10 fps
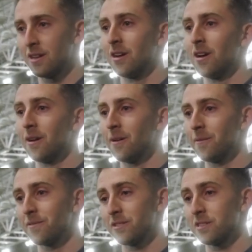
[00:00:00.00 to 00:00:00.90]

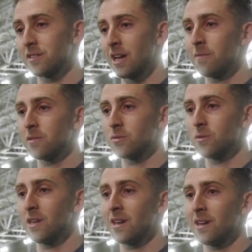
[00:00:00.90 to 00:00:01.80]
for this game this
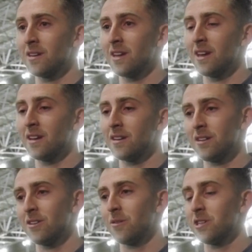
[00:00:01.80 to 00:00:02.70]
weekend. And,
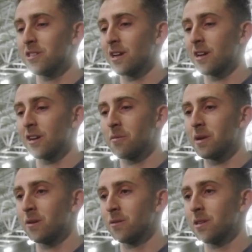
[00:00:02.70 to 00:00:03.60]
you know, we just got to come
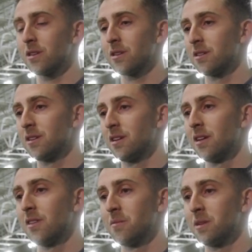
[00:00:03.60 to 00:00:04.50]
out with
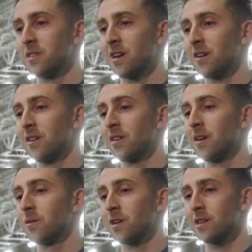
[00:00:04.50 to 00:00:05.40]
the mentality
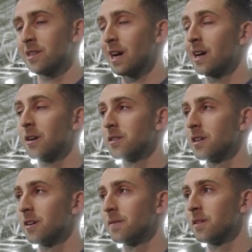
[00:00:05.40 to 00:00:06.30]
that we're gonna die out
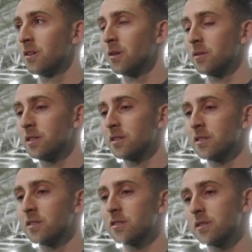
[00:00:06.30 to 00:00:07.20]
there. You know, this
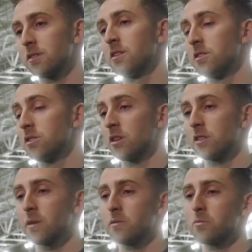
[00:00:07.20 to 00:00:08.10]
is
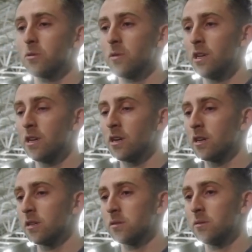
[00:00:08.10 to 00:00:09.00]
unacceptable. We need
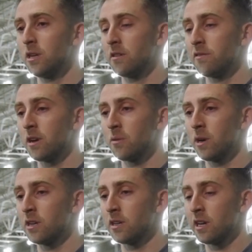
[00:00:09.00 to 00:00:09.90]
to find a
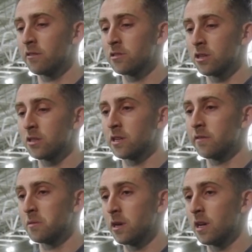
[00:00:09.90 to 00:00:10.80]
way to get results, and
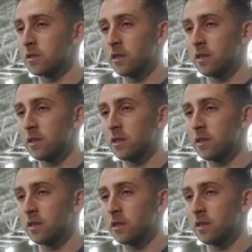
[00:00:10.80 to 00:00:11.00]
everybody has to